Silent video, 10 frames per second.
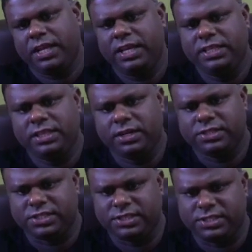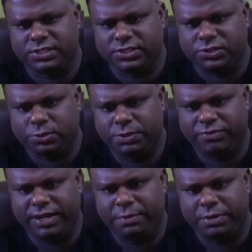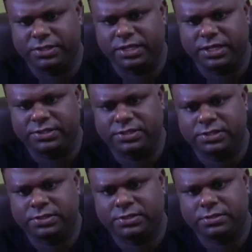ether synthesis, to be very precise.